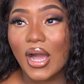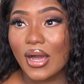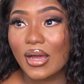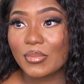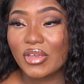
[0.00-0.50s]

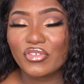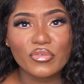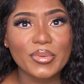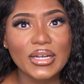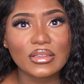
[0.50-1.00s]
Um, if
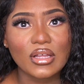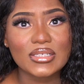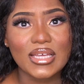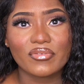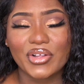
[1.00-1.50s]
you've been a
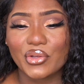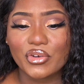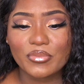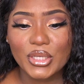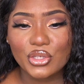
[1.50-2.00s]
long time
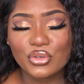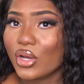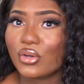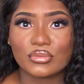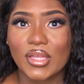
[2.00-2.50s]
follower of me, you
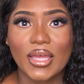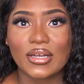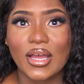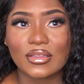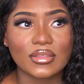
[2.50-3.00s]
know
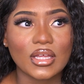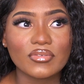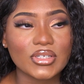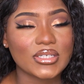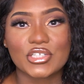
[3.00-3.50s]
that I
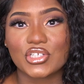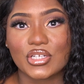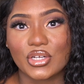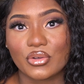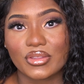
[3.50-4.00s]
love Natasha
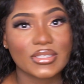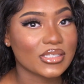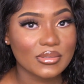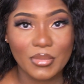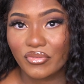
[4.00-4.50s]
Denona. This
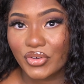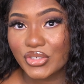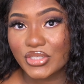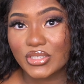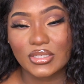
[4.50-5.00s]
isn't my
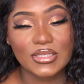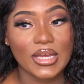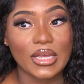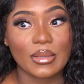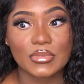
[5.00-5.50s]
first
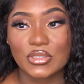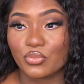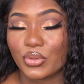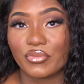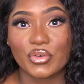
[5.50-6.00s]
time
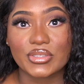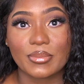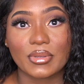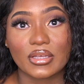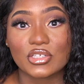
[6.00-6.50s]
reviewing
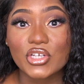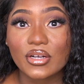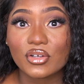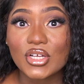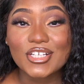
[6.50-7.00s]
something on the
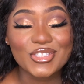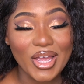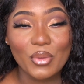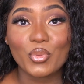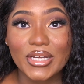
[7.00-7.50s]
channel, so
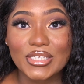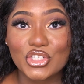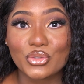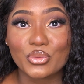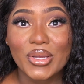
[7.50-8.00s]
I wanted
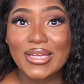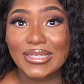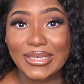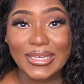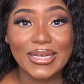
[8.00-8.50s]
to
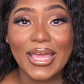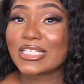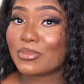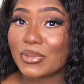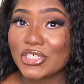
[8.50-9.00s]
get it
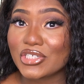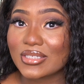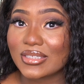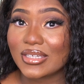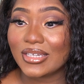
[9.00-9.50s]

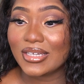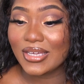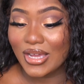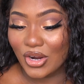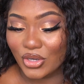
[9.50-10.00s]
expeditiously,
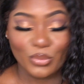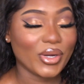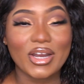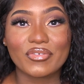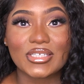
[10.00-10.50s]
or
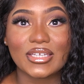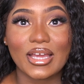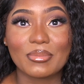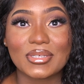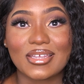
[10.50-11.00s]
whatever T
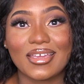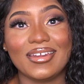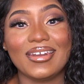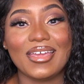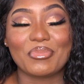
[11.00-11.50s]
I be
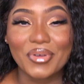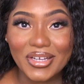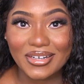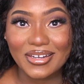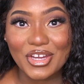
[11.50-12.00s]
saying, and
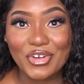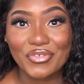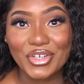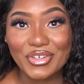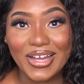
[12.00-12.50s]
bring it on here
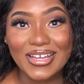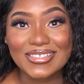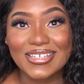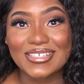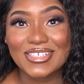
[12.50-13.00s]
for you
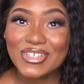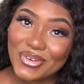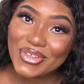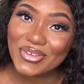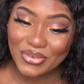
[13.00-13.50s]
guys and
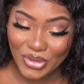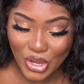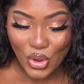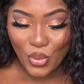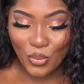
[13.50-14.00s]
show you
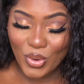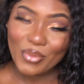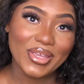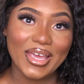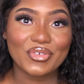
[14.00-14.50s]

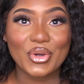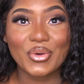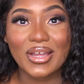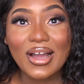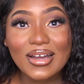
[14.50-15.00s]
what we have
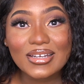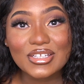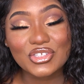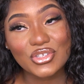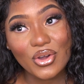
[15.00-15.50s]
going
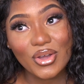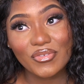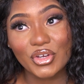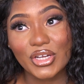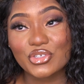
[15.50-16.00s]
on. So
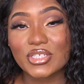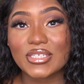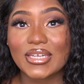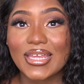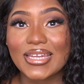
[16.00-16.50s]
if you're
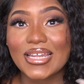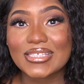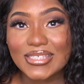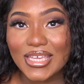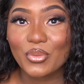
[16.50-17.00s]
interested in
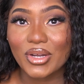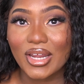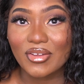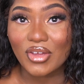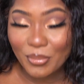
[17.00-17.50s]
seeing what
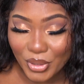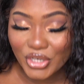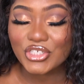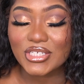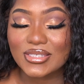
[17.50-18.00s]
I
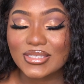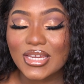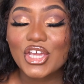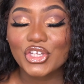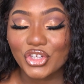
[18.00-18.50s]

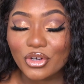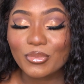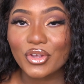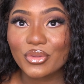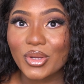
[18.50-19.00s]
purchased, you're
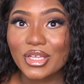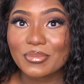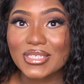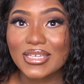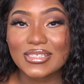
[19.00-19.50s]
more than
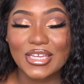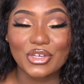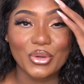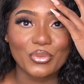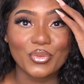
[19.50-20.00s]
welcome to
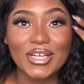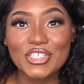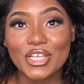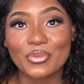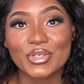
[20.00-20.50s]
continue on
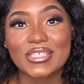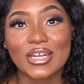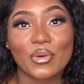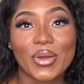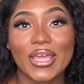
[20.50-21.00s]
watching. We're just
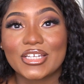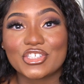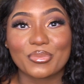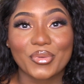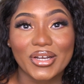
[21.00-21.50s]
gonna go ahead
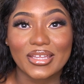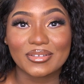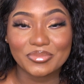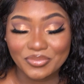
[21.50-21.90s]
and jump right in.